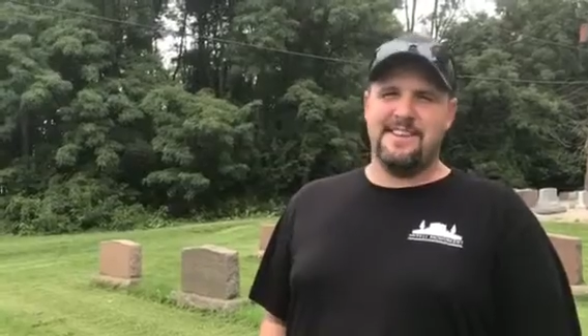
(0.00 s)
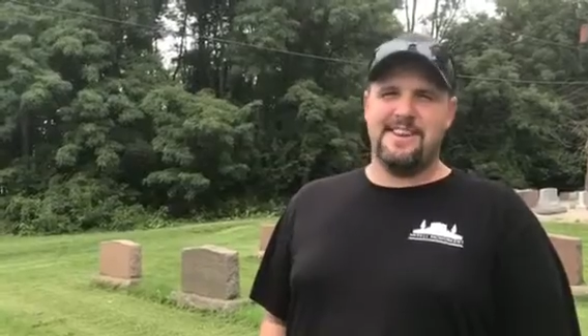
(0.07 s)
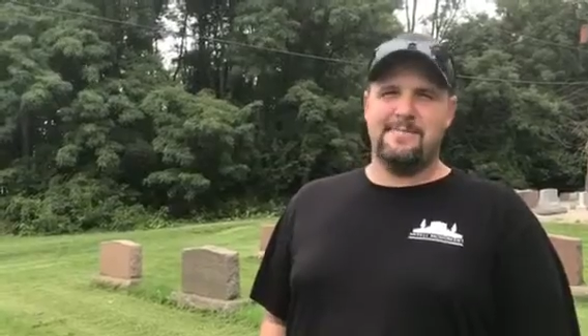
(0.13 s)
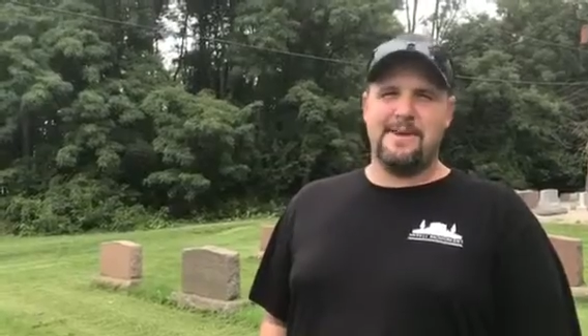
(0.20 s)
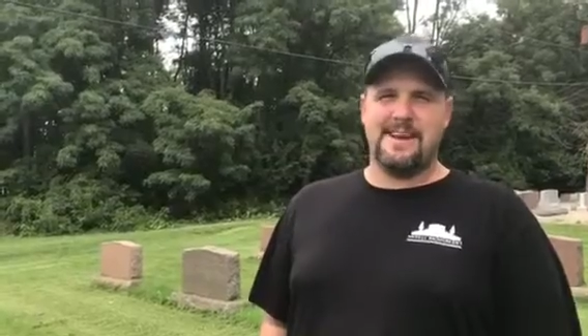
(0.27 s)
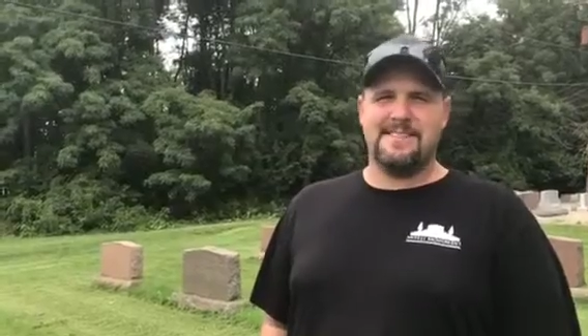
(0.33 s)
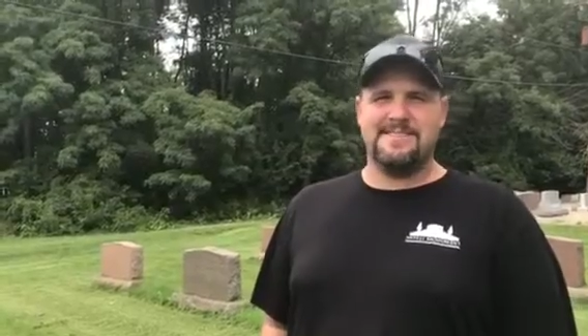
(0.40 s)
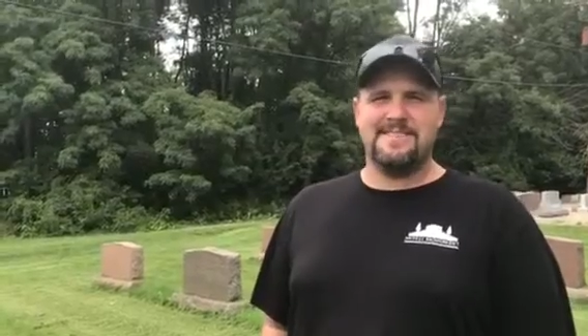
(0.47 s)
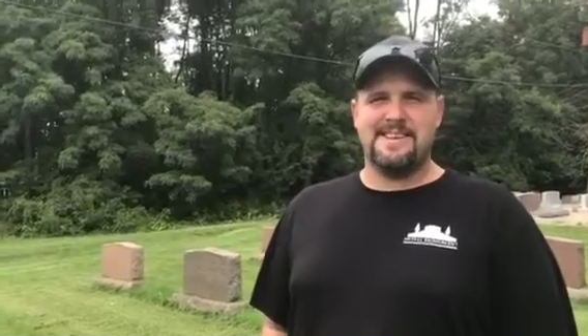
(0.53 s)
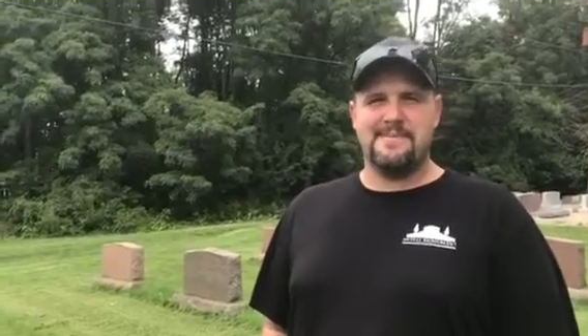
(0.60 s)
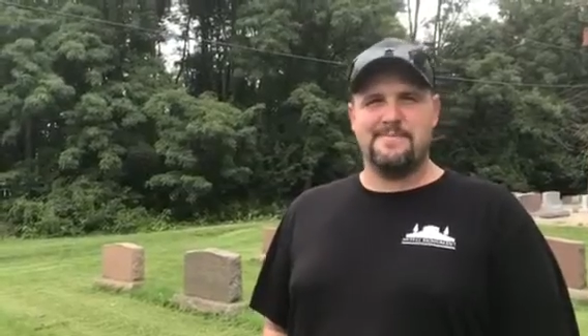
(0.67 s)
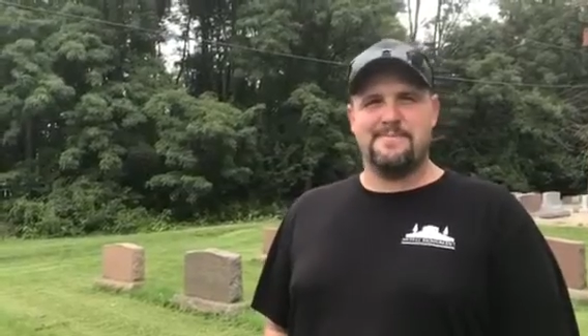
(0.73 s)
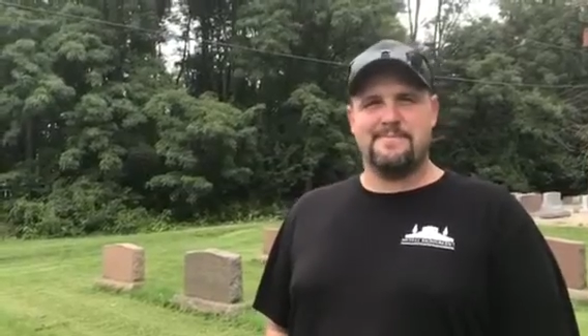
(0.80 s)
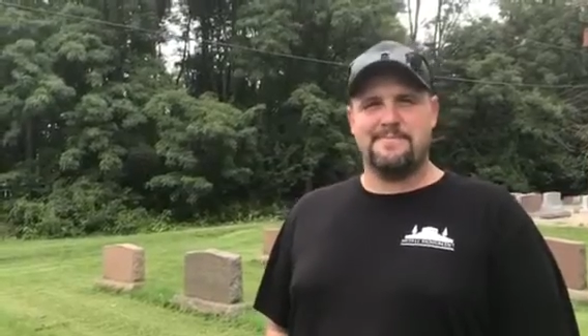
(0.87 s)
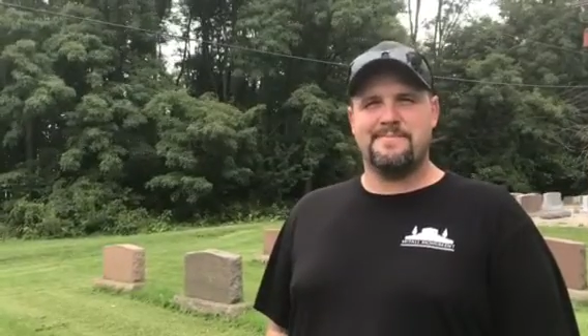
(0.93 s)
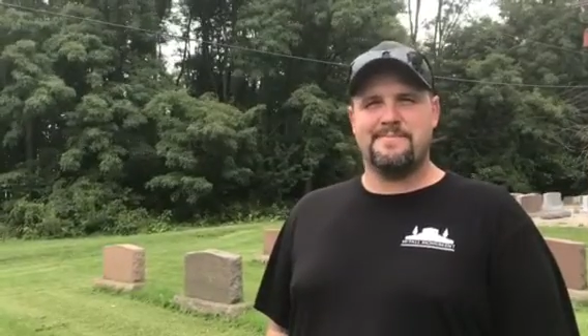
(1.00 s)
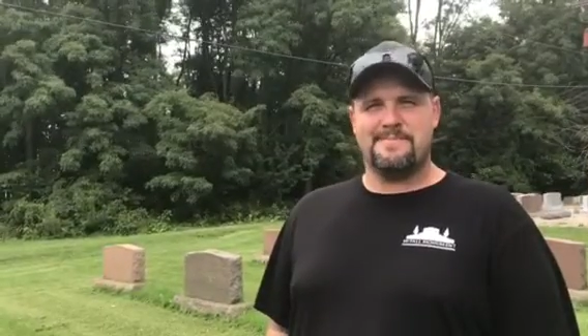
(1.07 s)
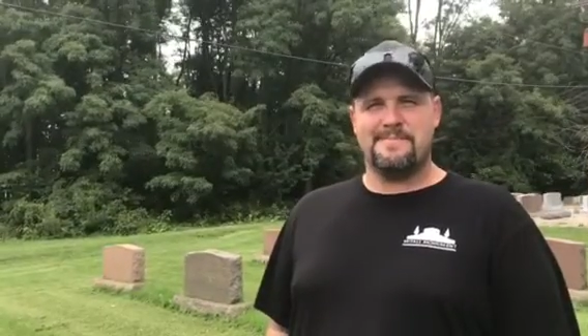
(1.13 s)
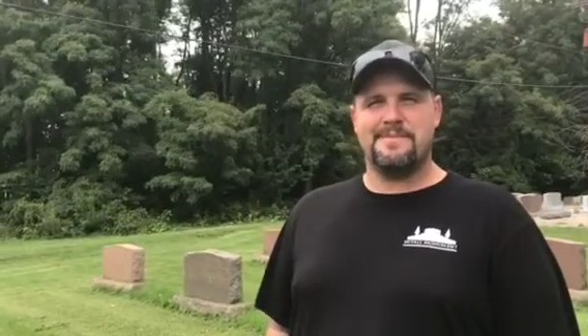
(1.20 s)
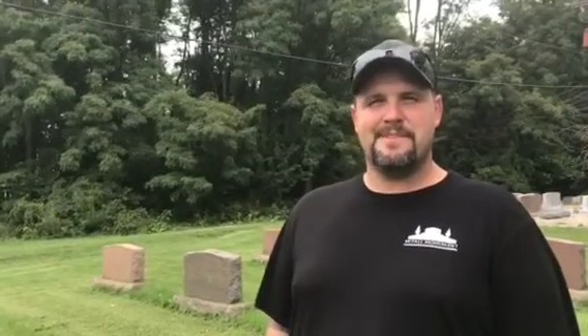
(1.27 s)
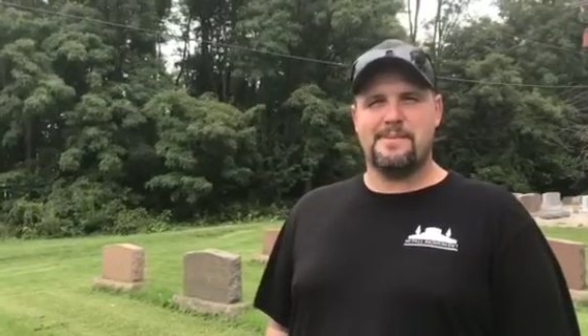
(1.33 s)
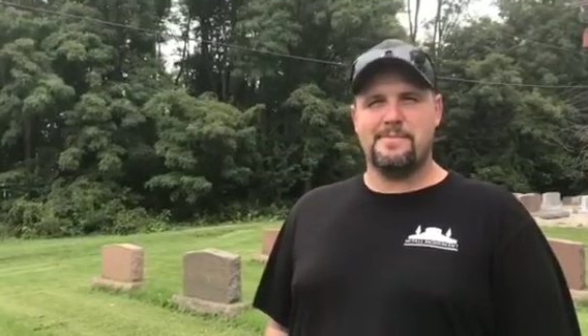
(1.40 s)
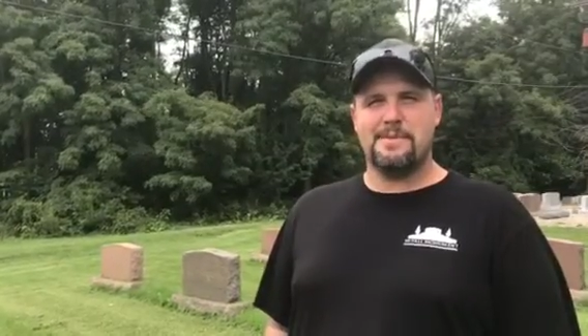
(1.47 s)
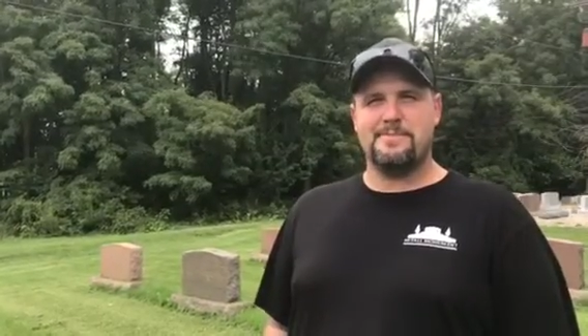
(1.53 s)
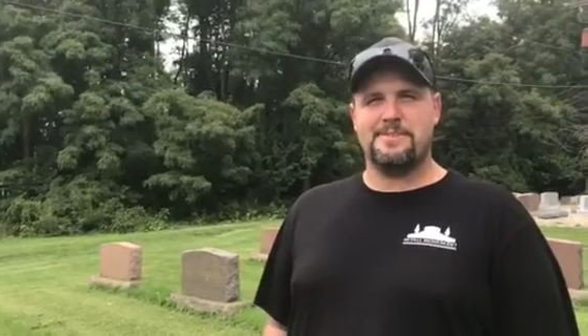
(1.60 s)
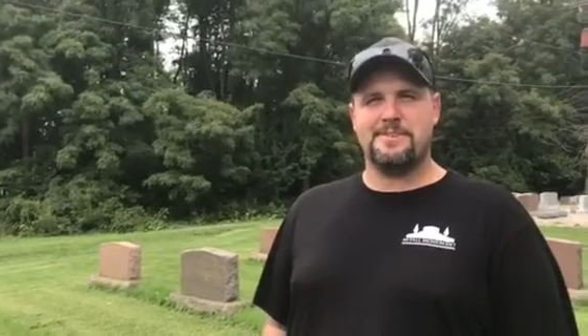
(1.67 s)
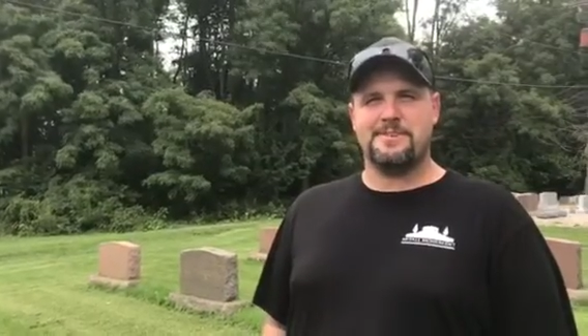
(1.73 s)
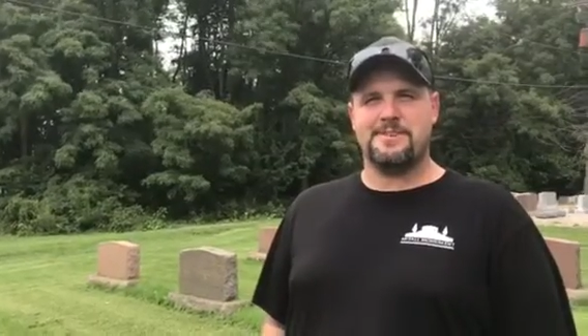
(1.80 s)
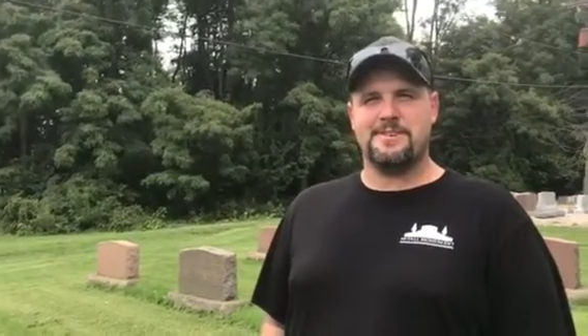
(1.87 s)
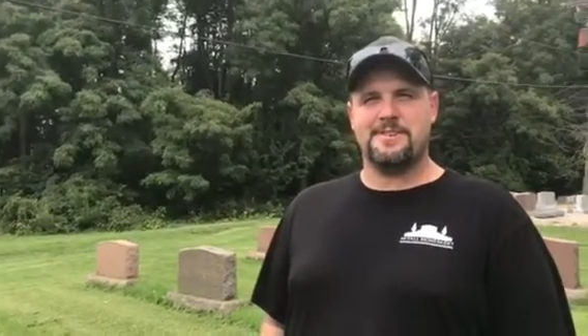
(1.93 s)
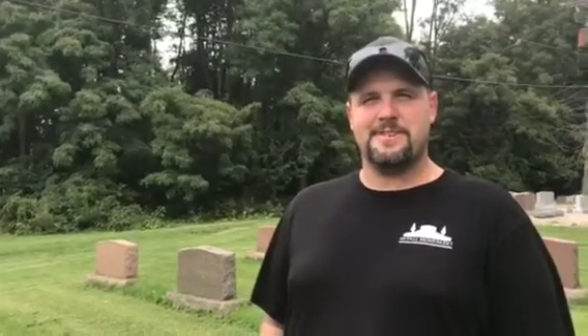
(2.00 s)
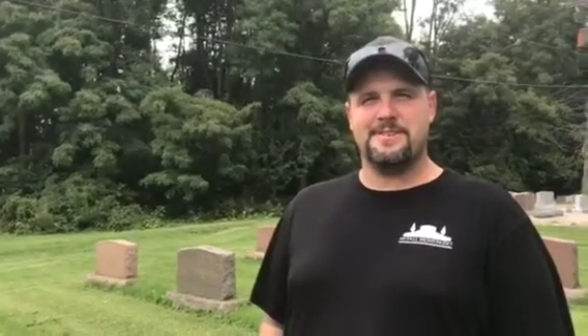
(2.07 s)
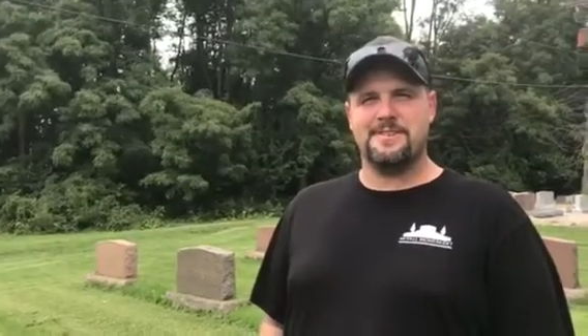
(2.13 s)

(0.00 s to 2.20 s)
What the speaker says: I landed back in the same position.